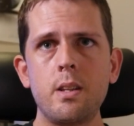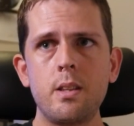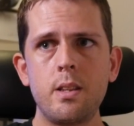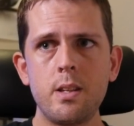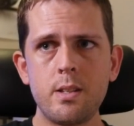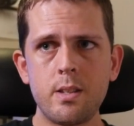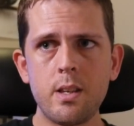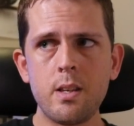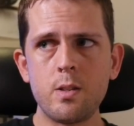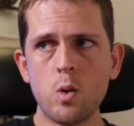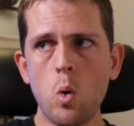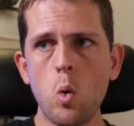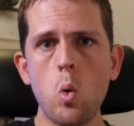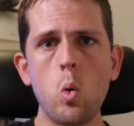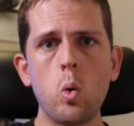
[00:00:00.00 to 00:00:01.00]
This is
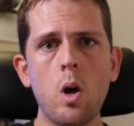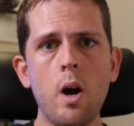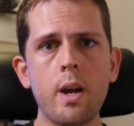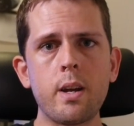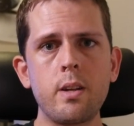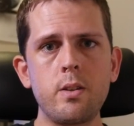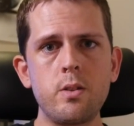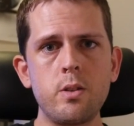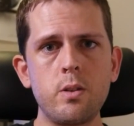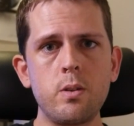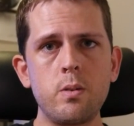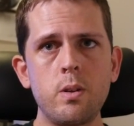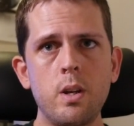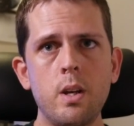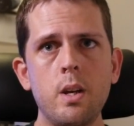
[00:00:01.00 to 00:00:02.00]
all I can
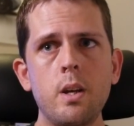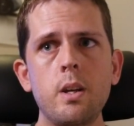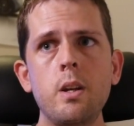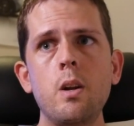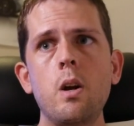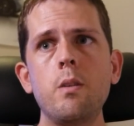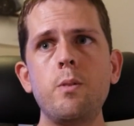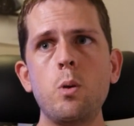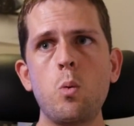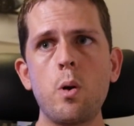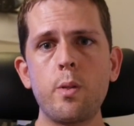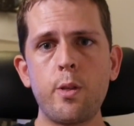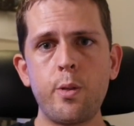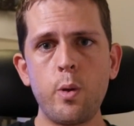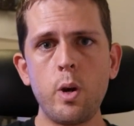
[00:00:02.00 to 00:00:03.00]
do. If you want
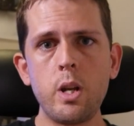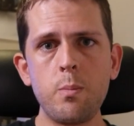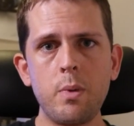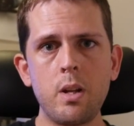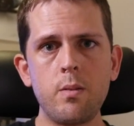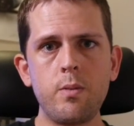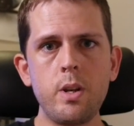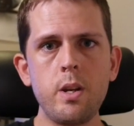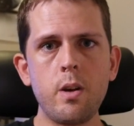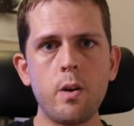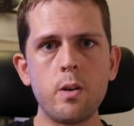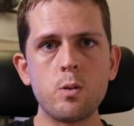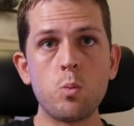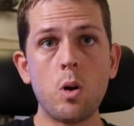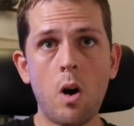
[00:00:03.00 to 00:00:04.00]
30-minute
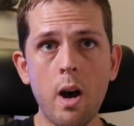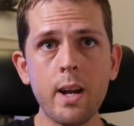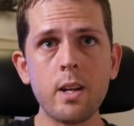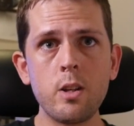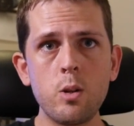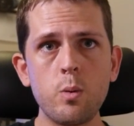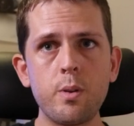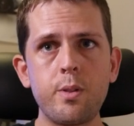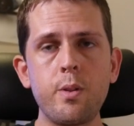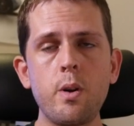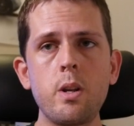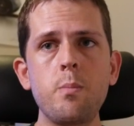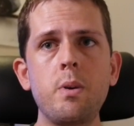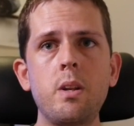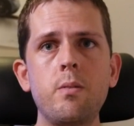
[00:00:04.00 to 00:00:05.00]
videos, well, I can do a
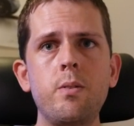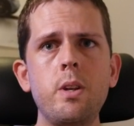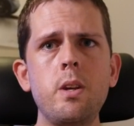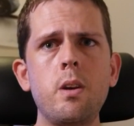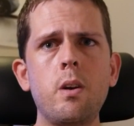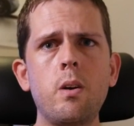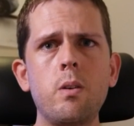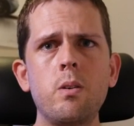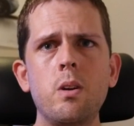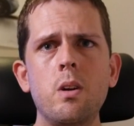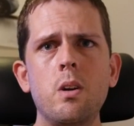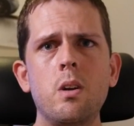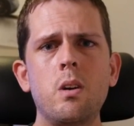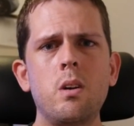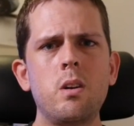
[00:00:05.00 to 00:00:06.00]
30-minute video,
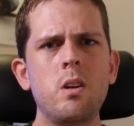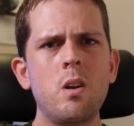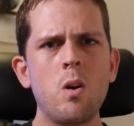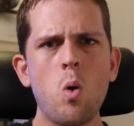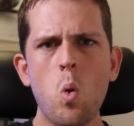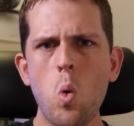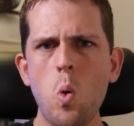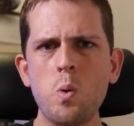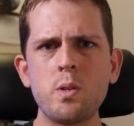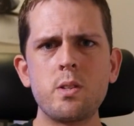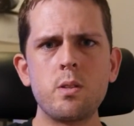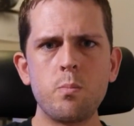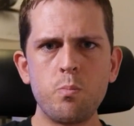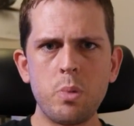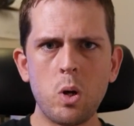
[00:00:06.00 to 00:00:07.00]

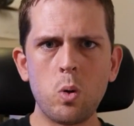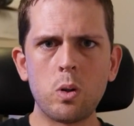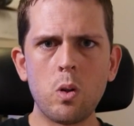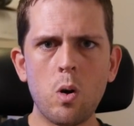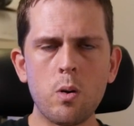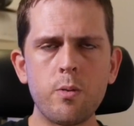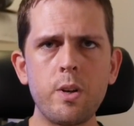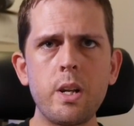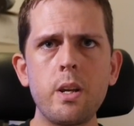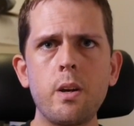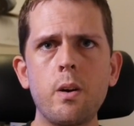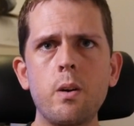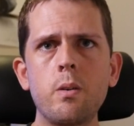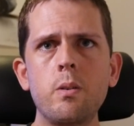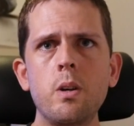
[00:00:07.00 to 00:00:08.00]
awesome build log
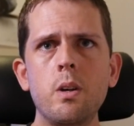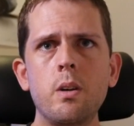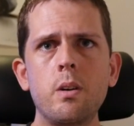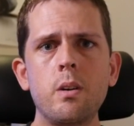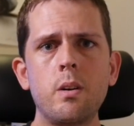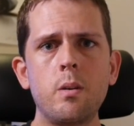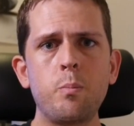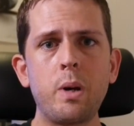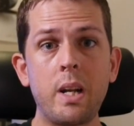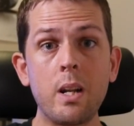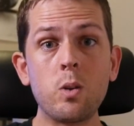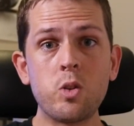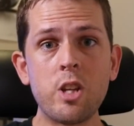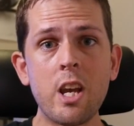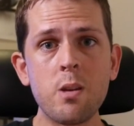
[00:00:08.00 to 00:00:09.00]
video, but
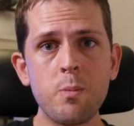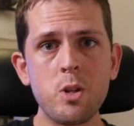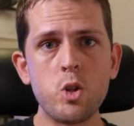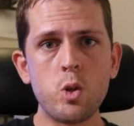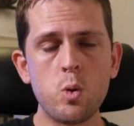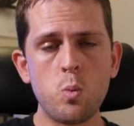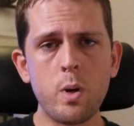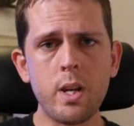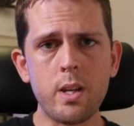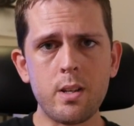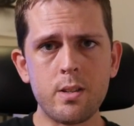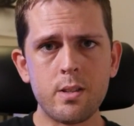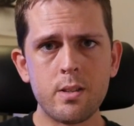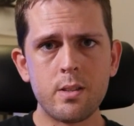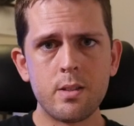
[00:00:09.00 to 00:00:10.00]
it'll take me 2
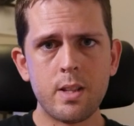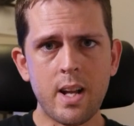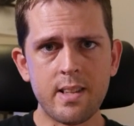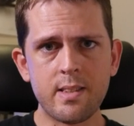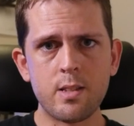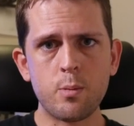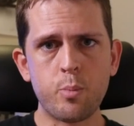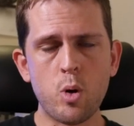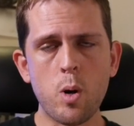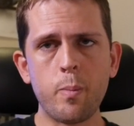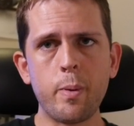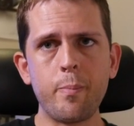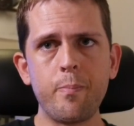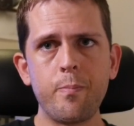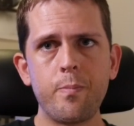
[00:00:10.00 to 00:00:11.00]
weeks. That's the
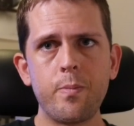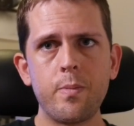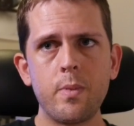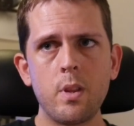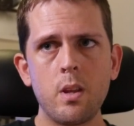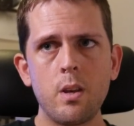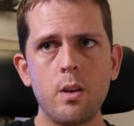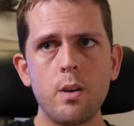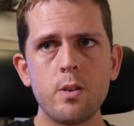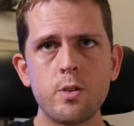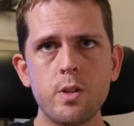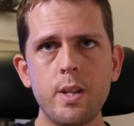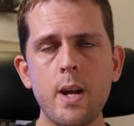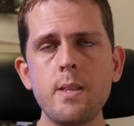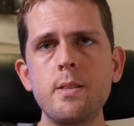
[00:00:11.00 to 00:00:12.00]
problem. So
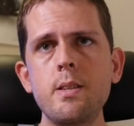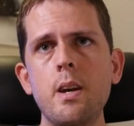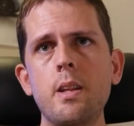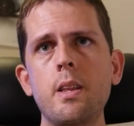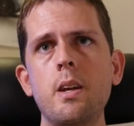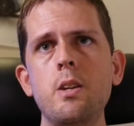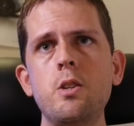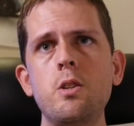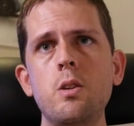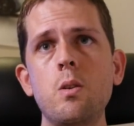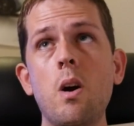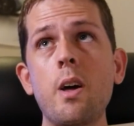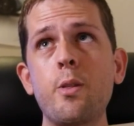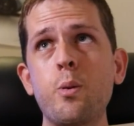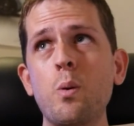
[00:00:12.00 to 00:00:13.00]
that's the other issue.
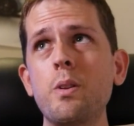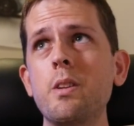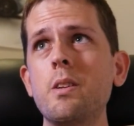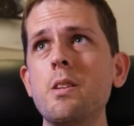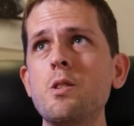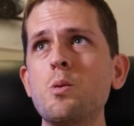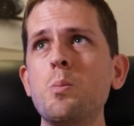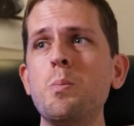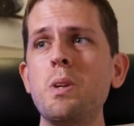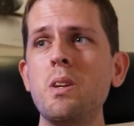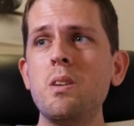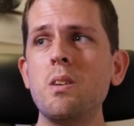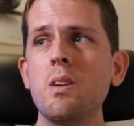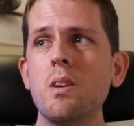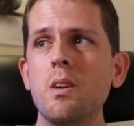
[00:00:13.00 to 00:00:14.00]
I thought that this would
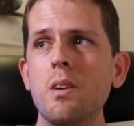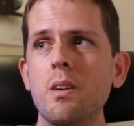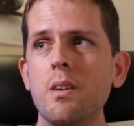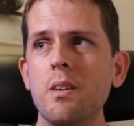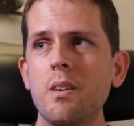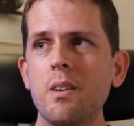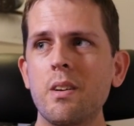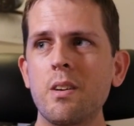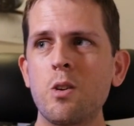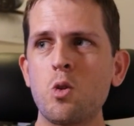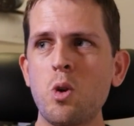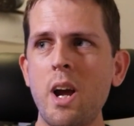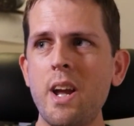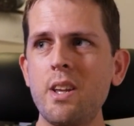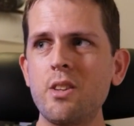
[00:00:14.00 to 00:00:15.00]
be
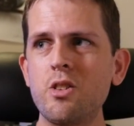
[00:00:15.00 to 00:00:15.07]
great